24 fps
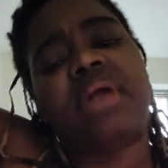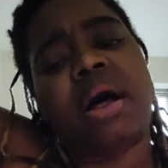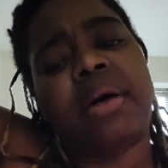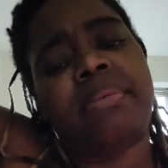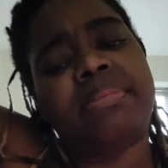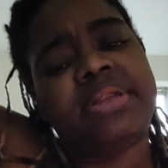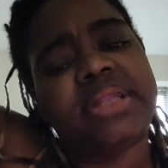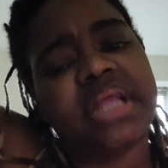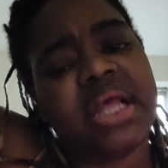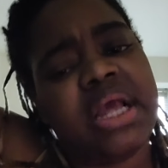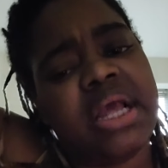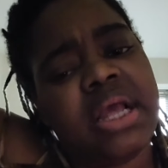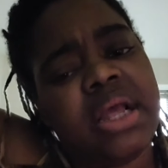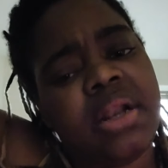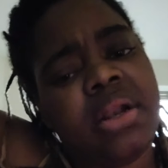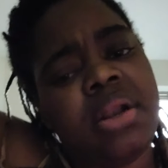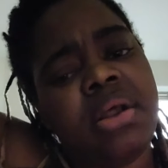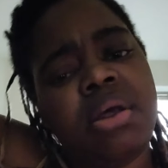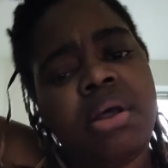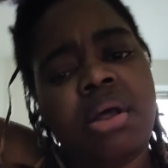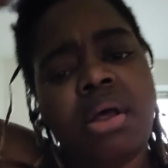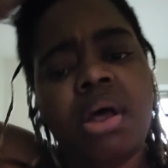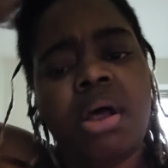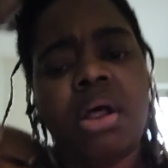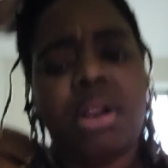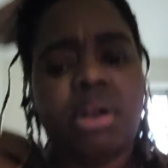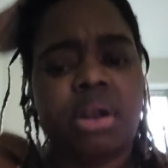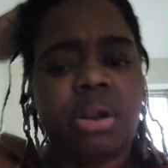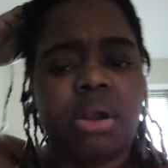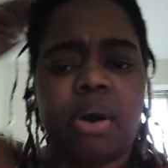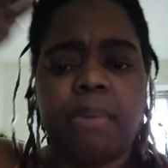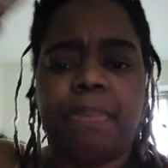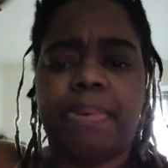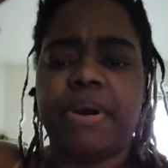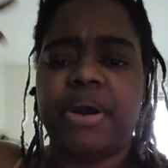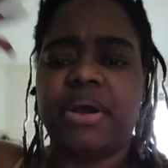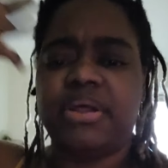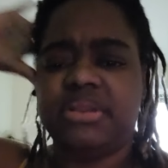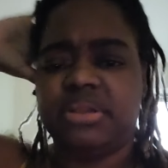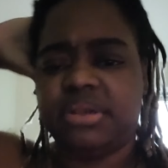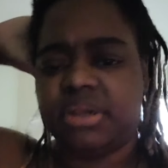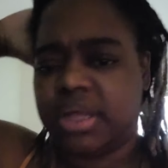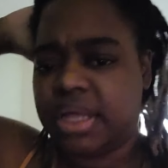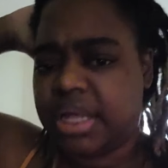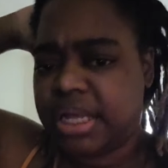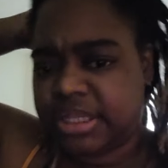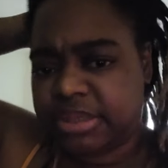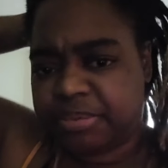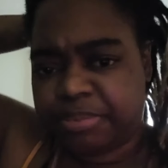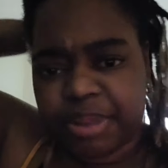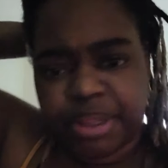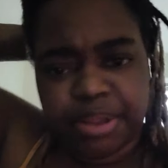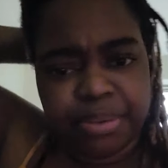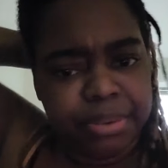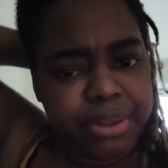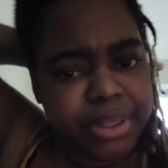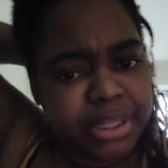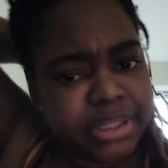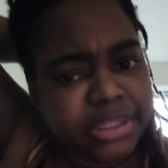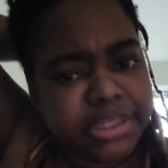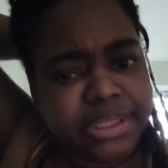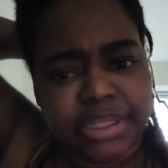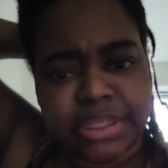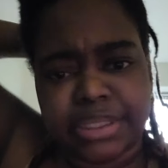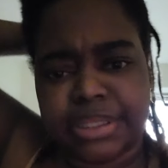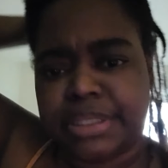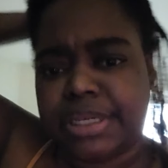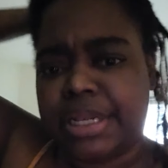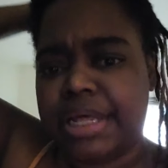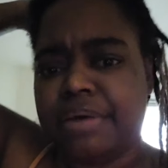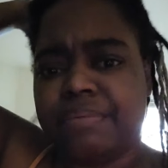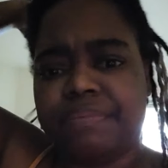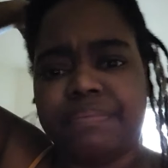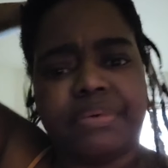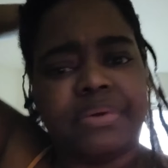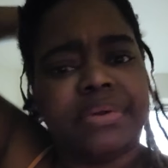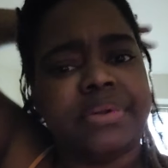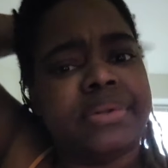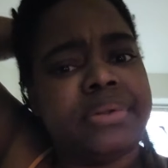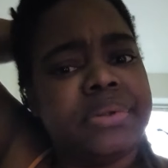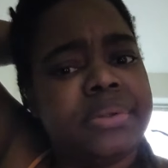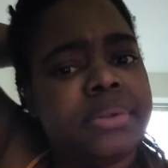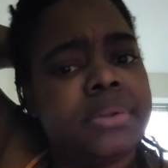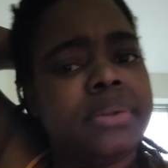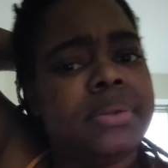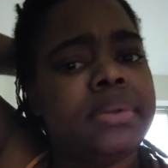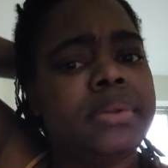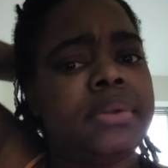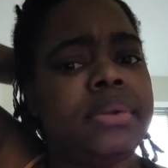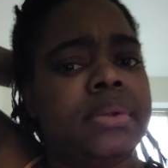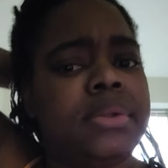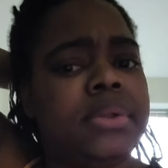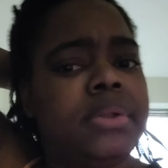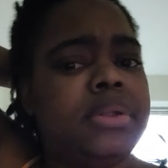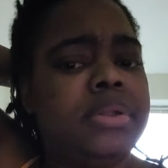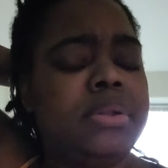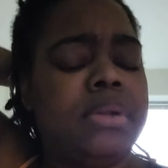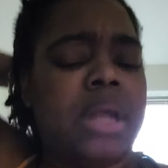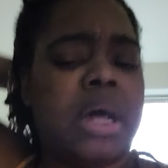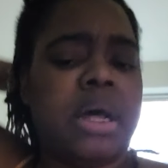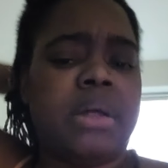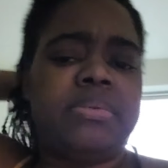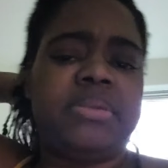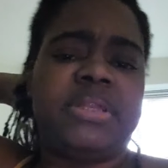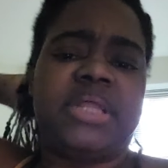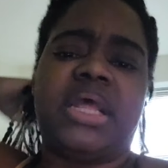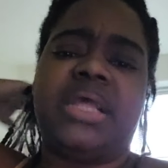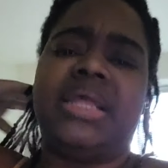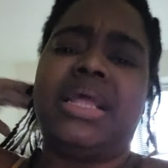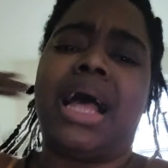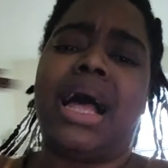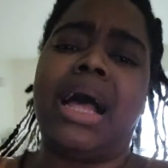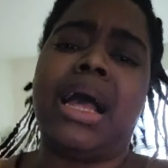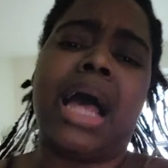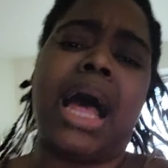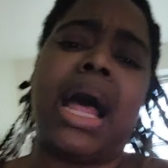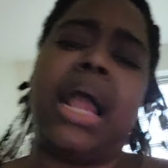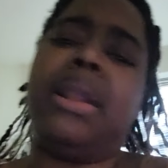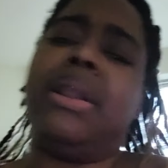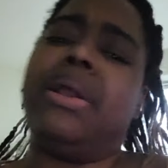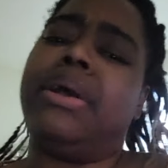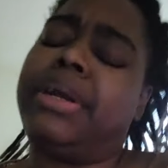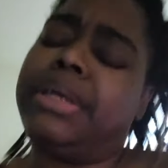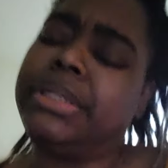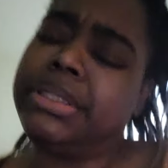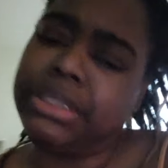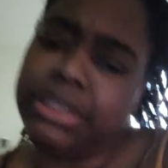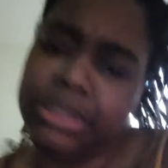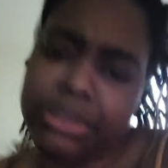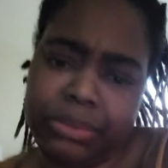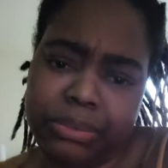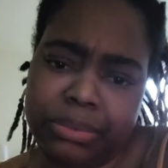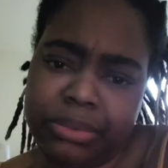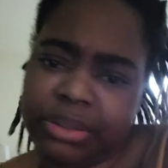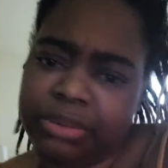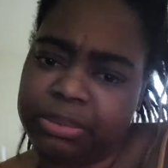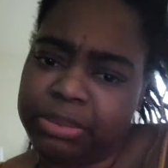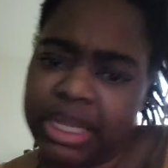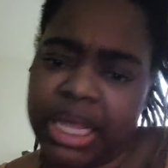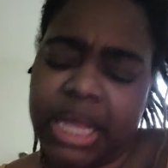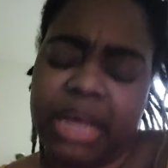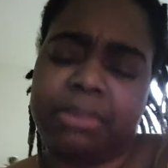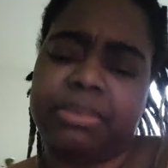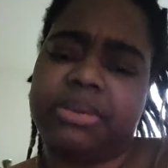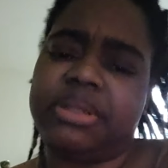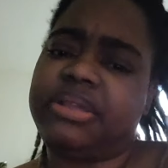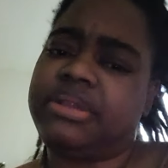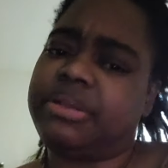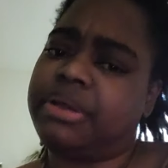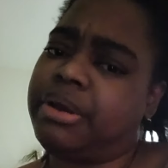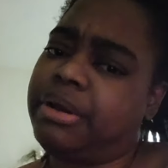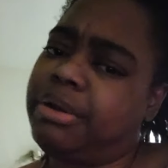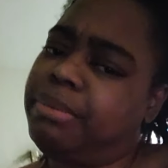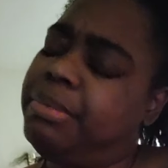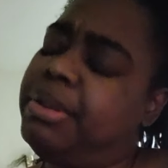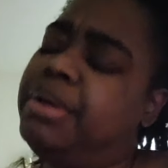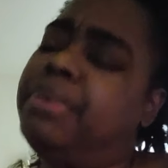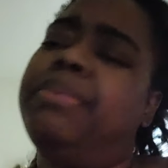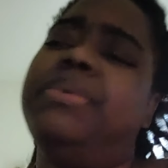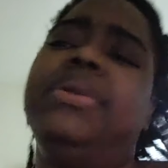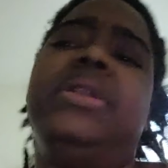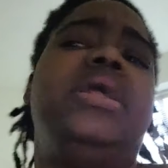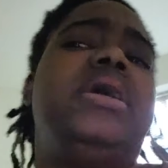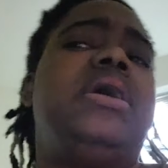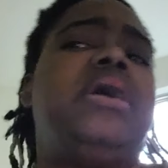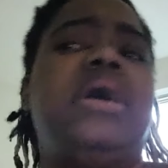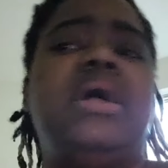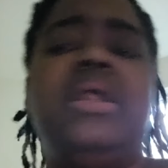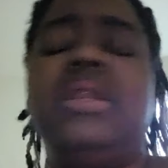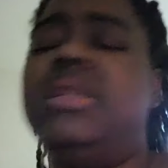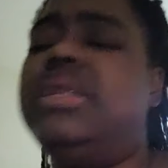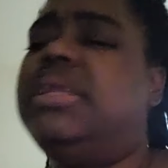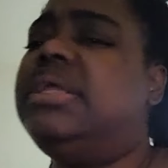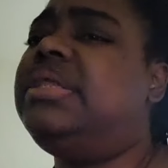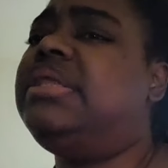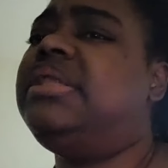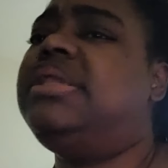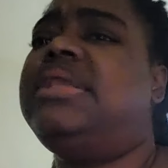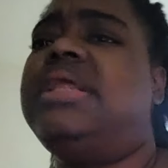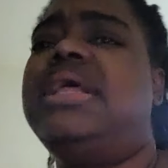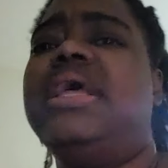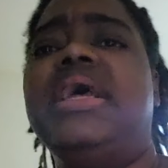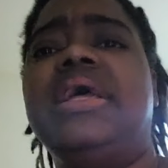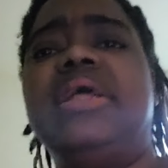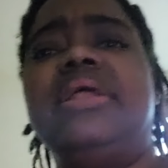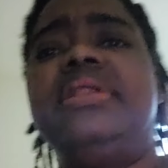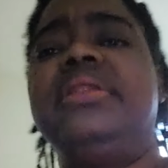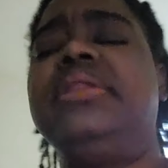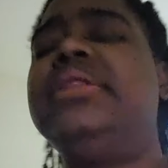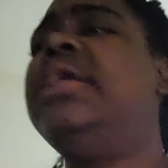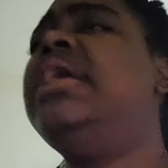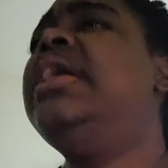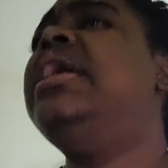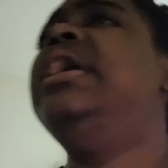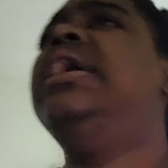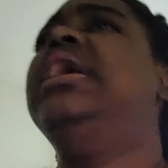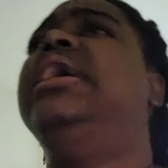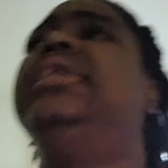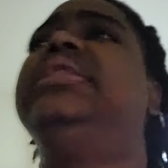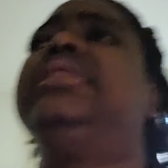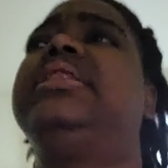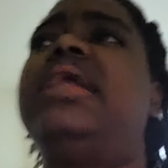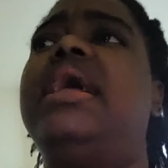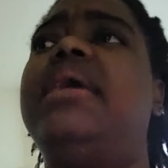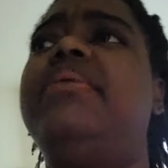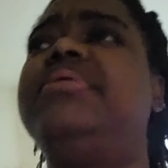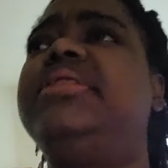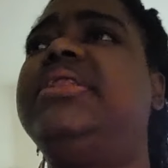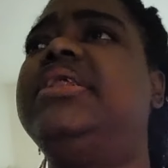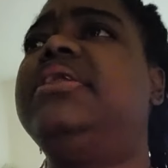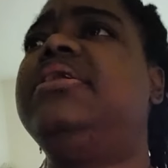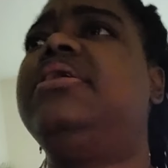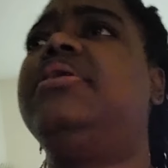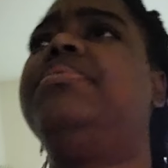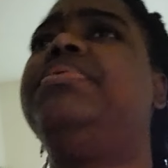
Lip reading: know what I'm saying? No personal experiences, never. You know what I'm saying? Y'all got to learn to use some damn discernment when it comes to these niggas and stop sitting